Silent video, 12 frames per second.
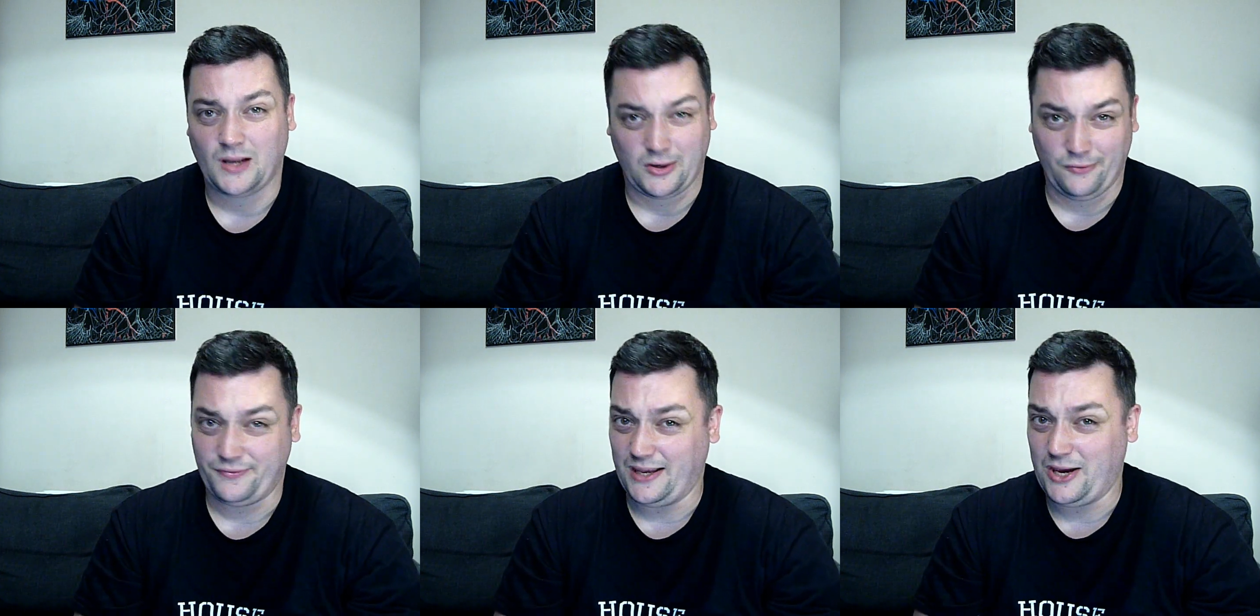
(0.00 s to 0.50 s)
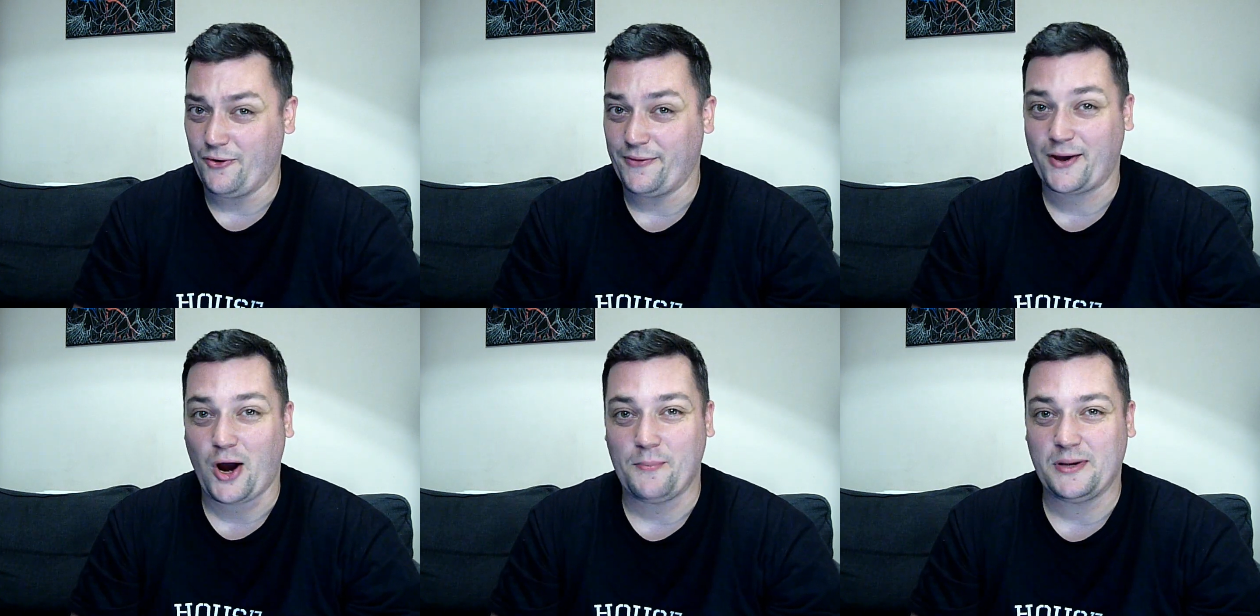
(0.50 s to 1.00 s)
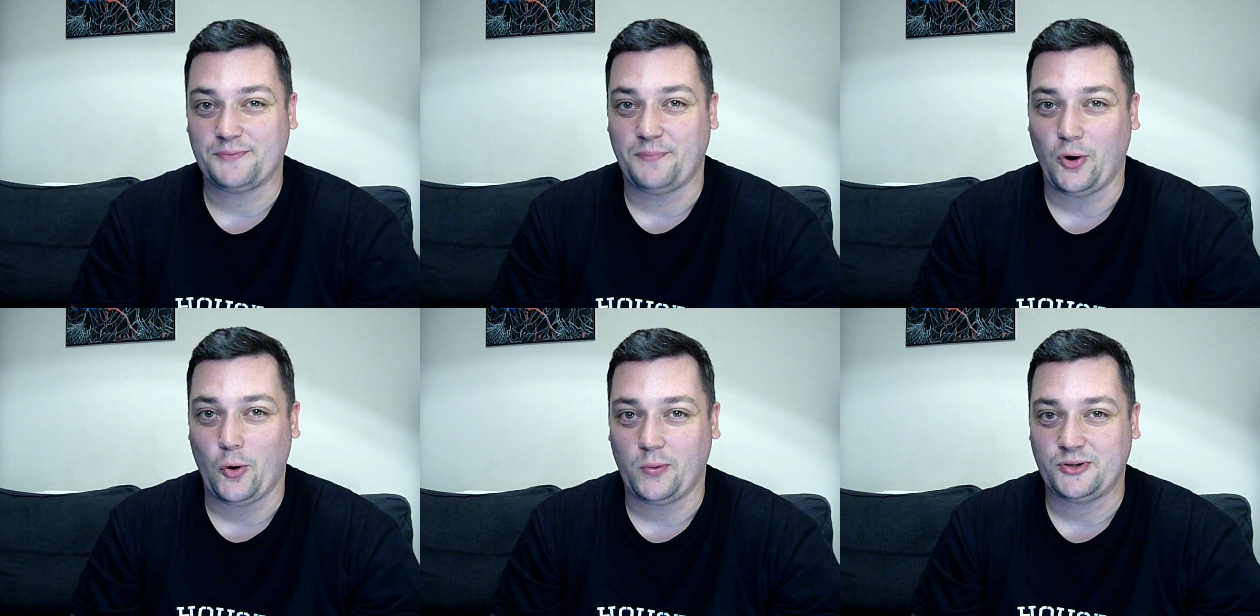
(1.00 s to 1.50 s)
I'd love to hear in the comments
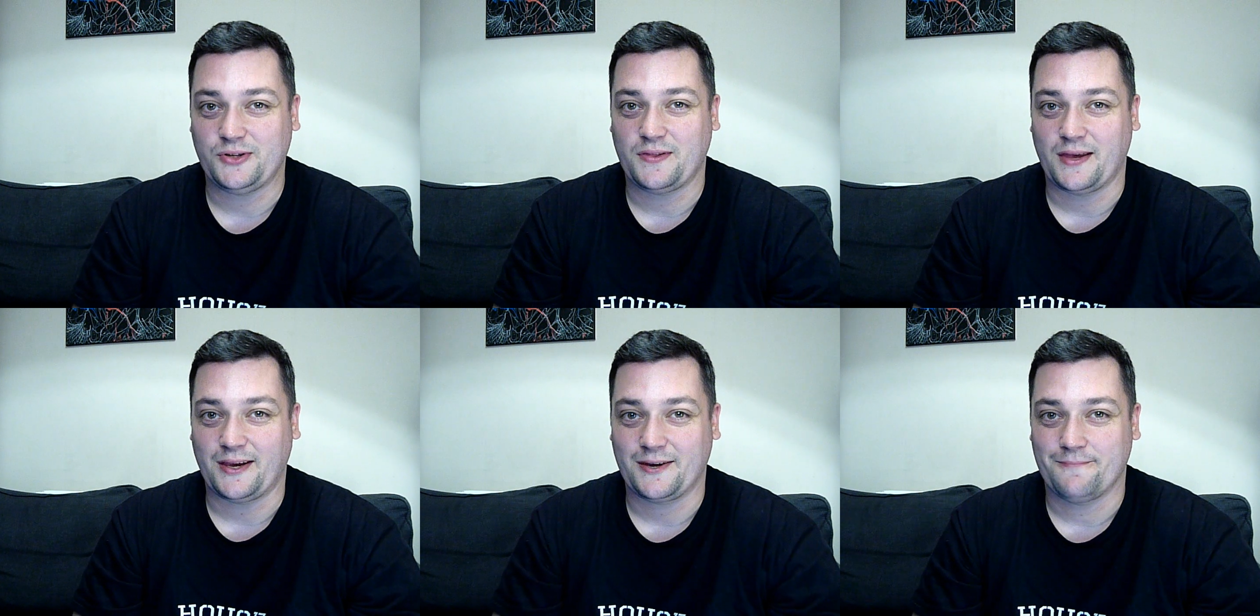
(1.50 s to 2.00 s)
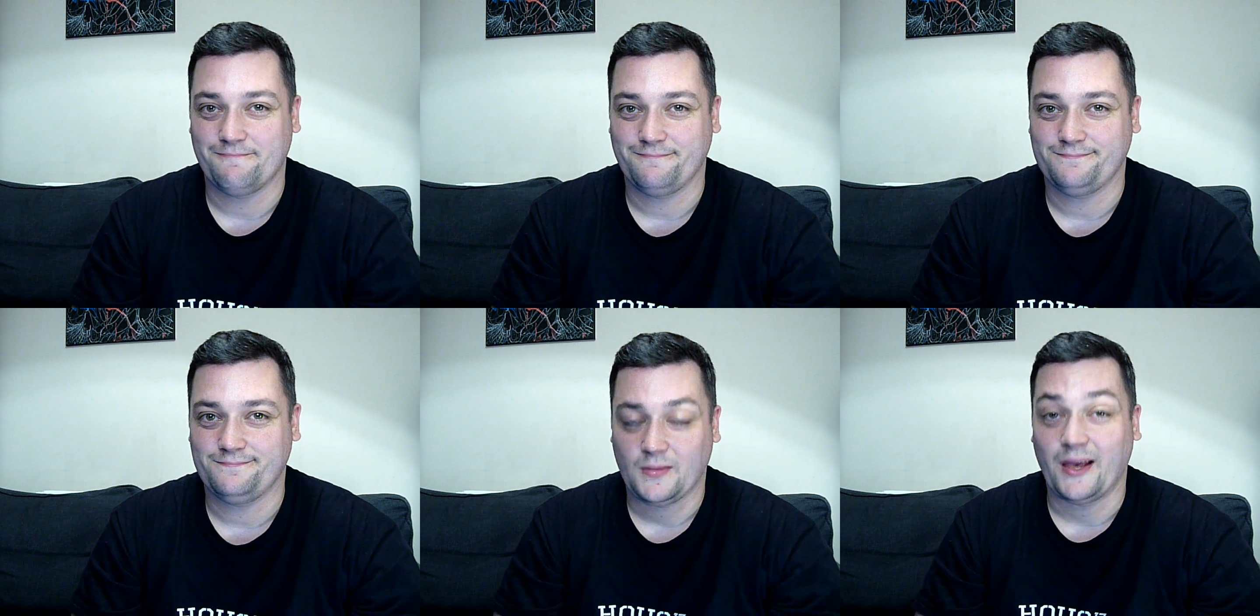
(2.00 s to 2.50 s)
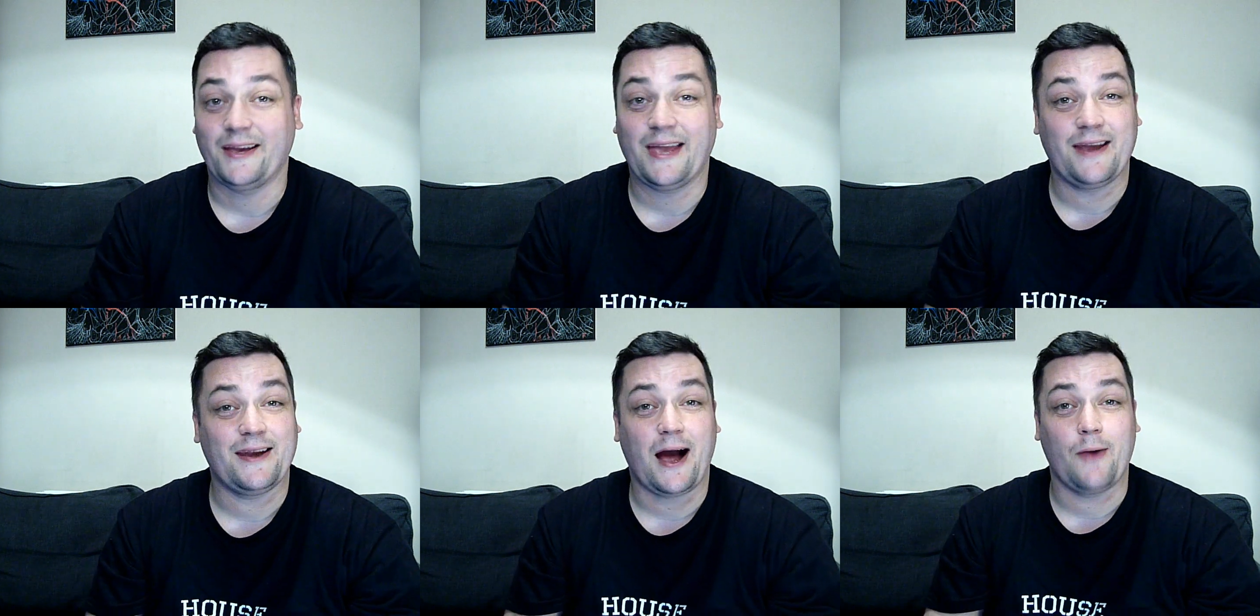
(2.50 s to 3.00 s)
below what you think.
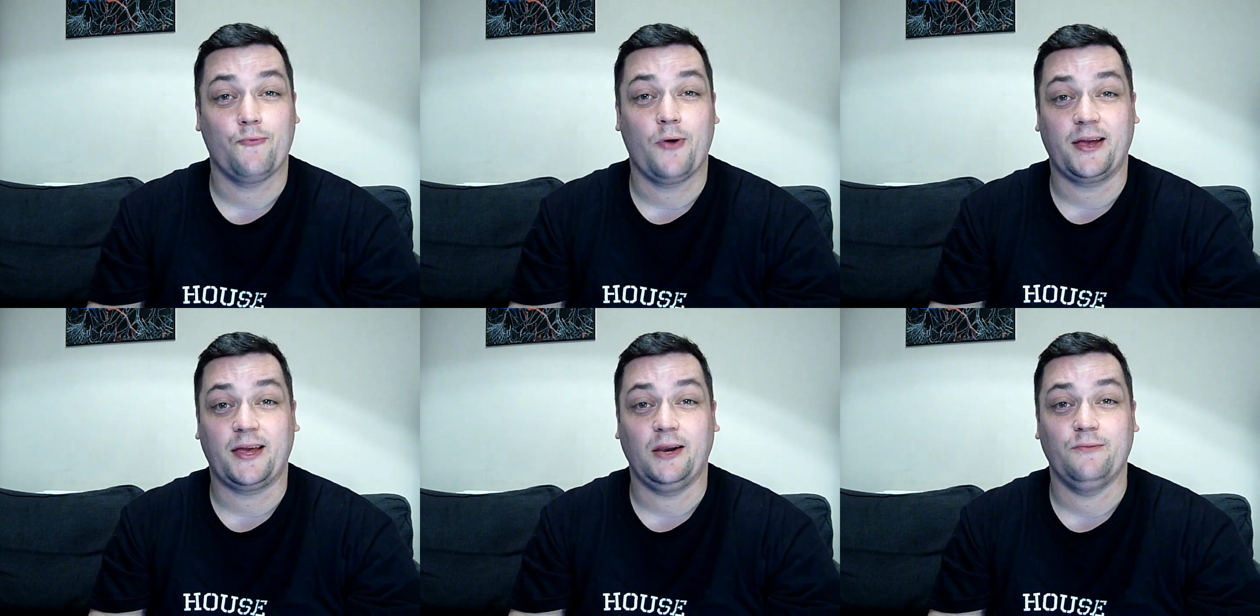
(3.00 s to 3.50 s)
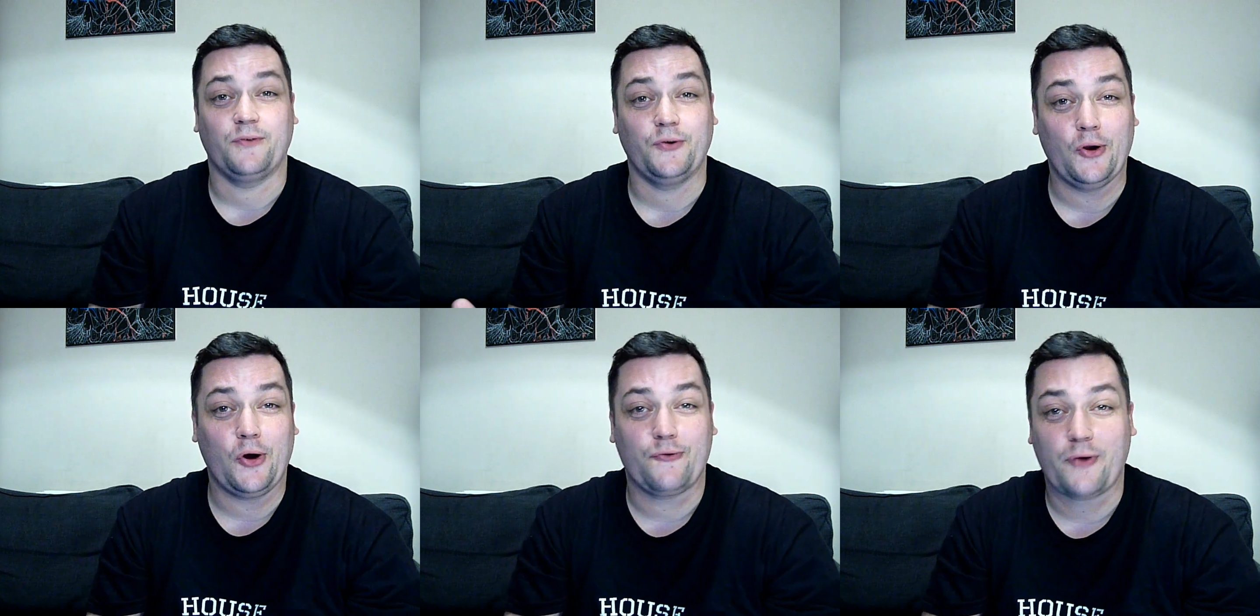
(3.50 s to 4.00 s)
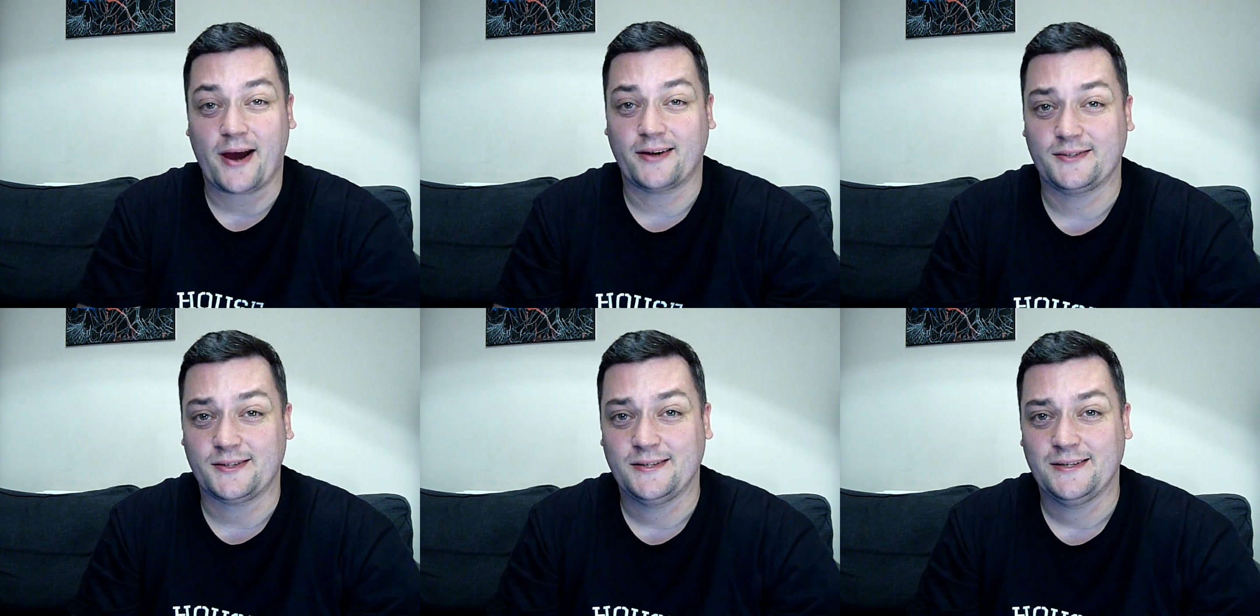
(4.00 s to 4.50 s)
Again, I'm Ray Guillan from Nerd
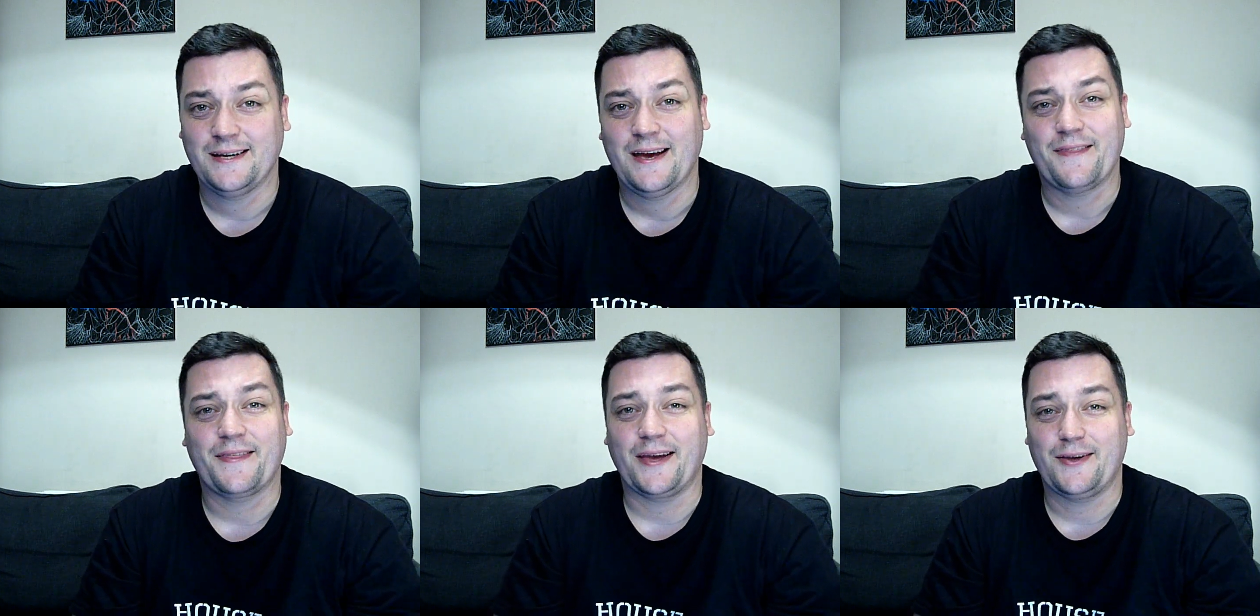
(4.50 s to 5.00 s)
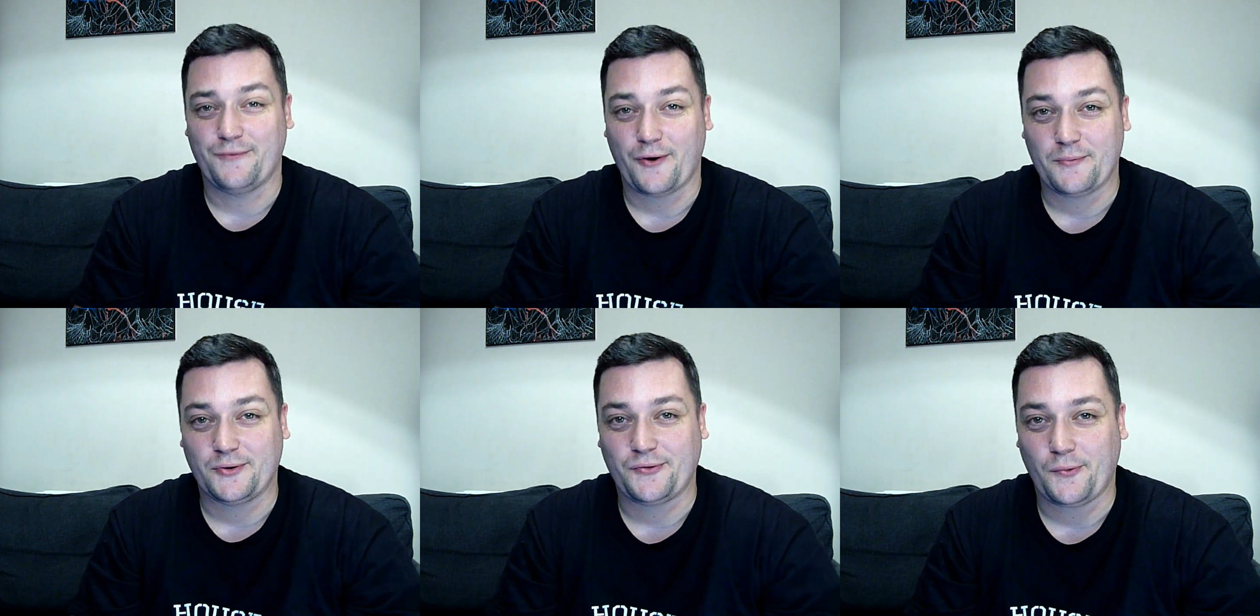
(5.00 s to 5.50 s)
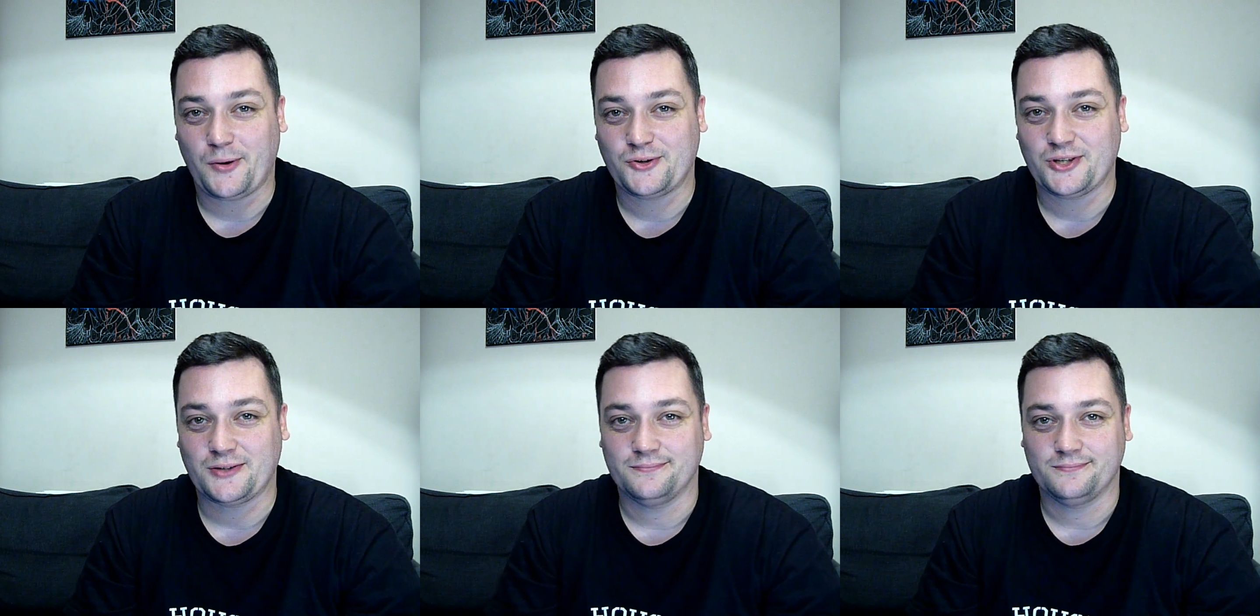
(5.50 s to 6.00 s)
Reactor, and thank you very much for
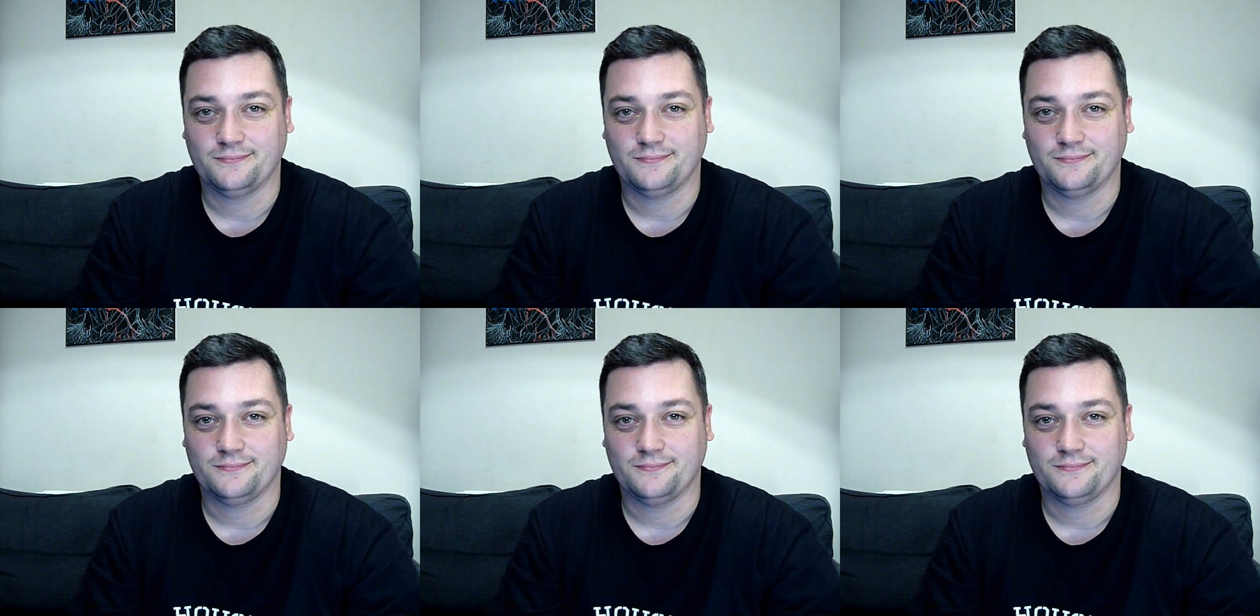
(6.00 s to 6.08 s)
watching.